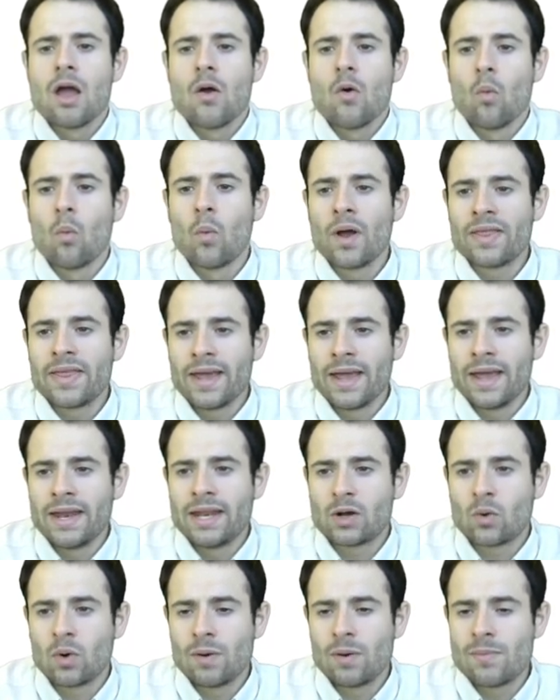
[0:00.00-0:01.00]
with an
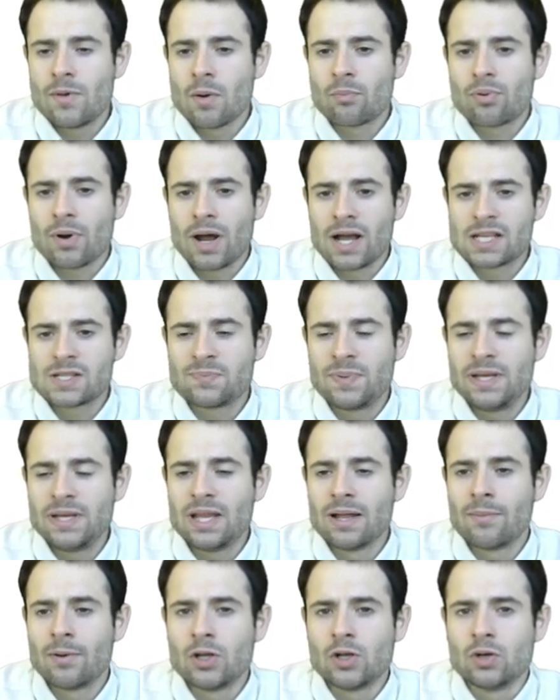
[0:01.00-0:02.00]
equilibrium price
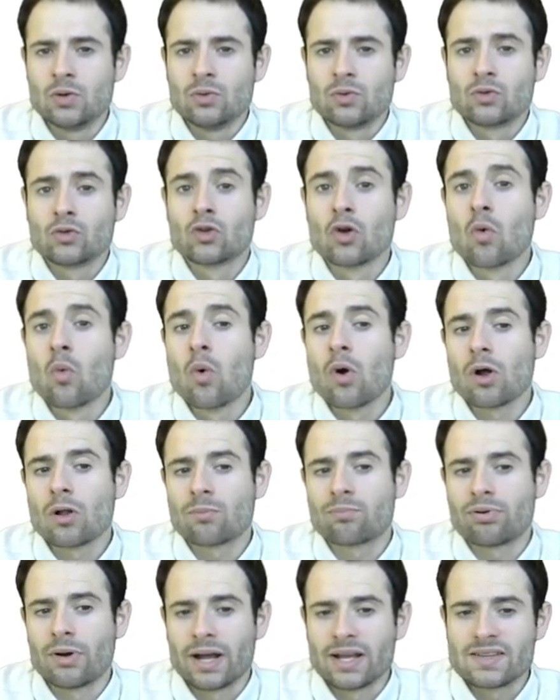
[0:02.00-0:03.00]
PW, the
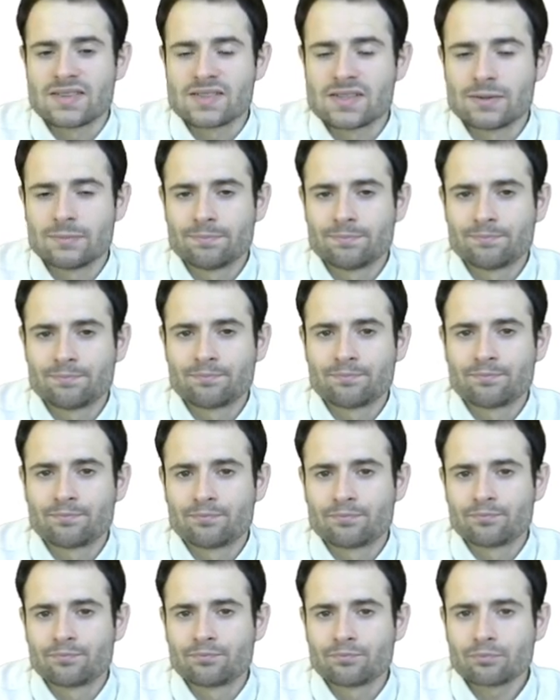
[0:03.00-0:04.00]
world price.
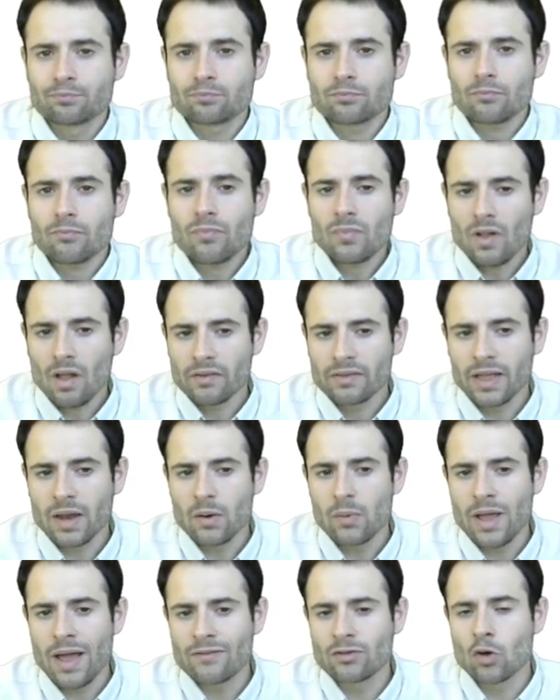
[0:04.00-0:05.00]
Then
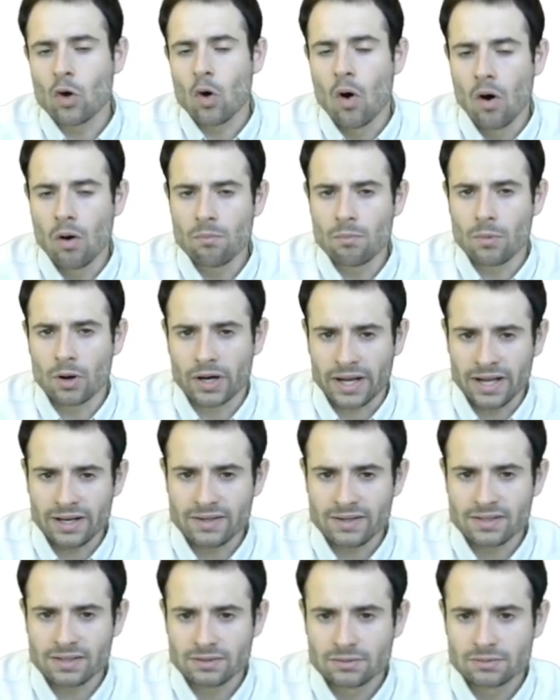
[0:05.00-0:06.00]
we have the home
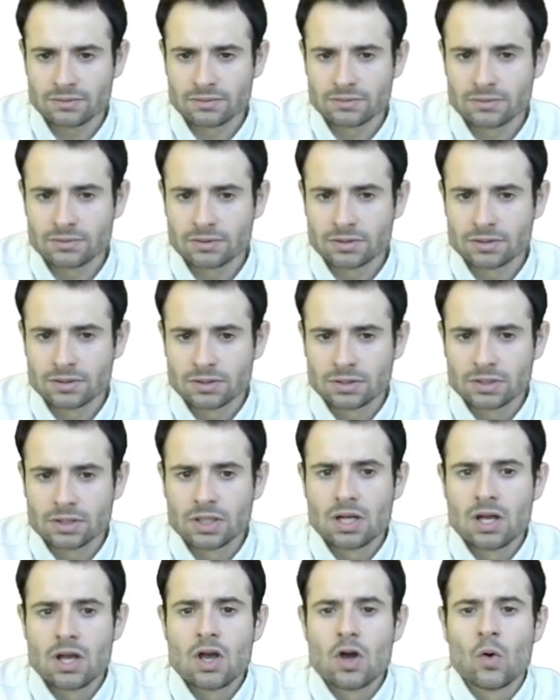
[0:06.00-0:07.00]
market,
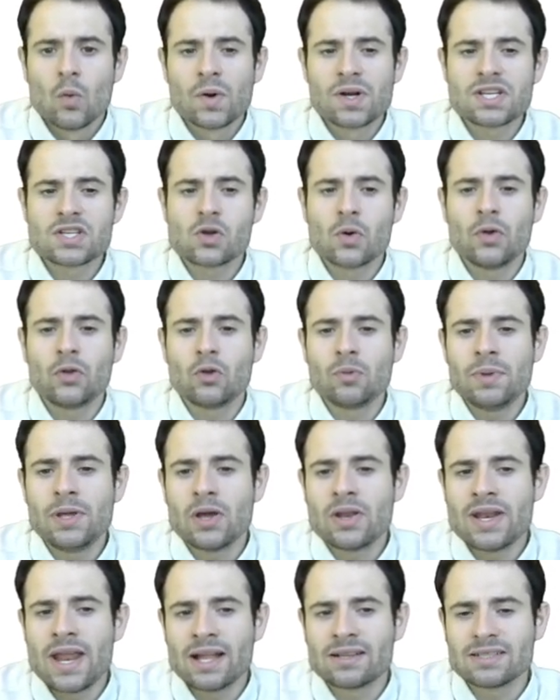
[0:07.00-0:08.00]
which is going to be
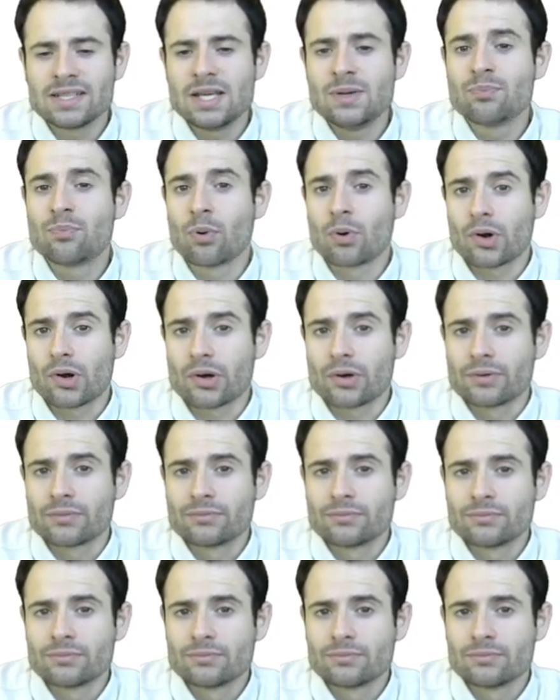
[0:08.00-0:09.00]
a net importer
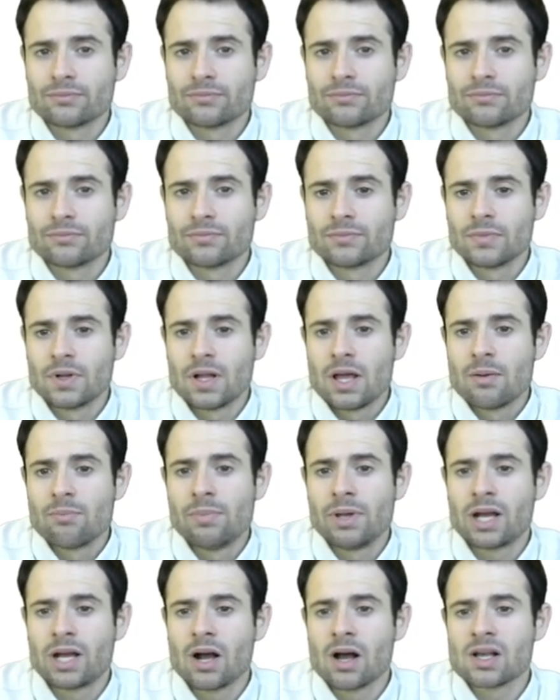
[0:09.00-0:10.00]

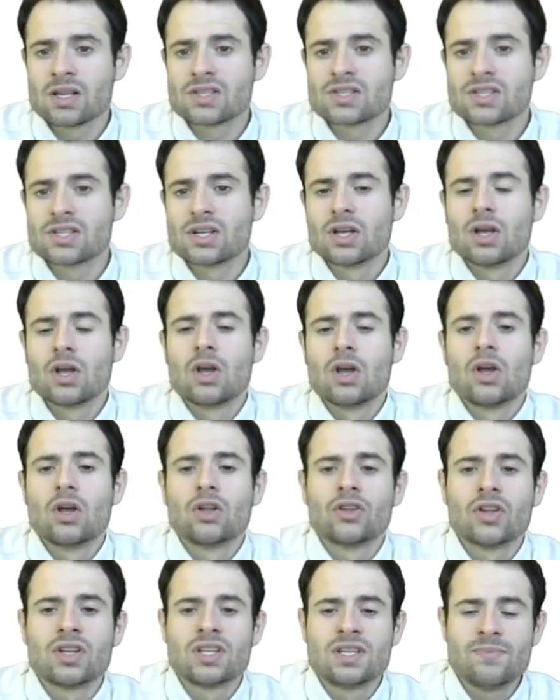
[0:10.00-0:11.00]
because
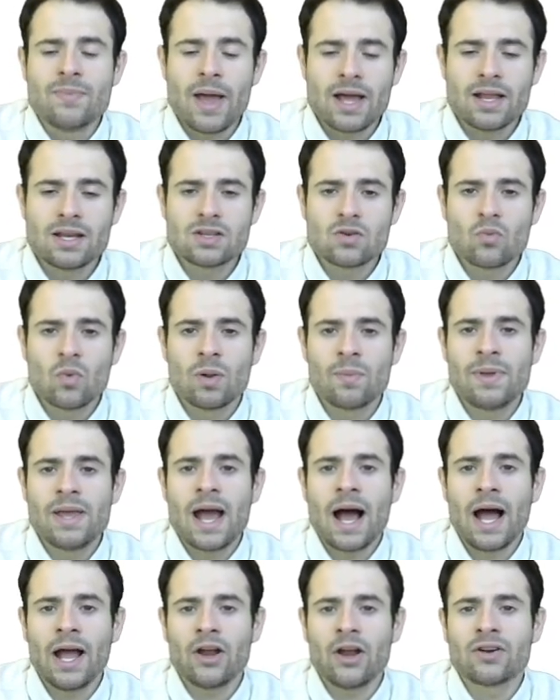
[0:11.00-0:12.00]
the demand will be
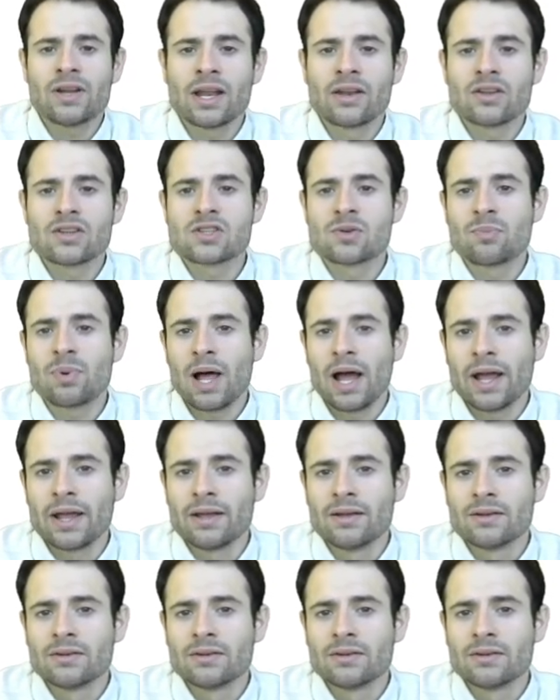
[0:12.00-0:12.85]
higher than the supply.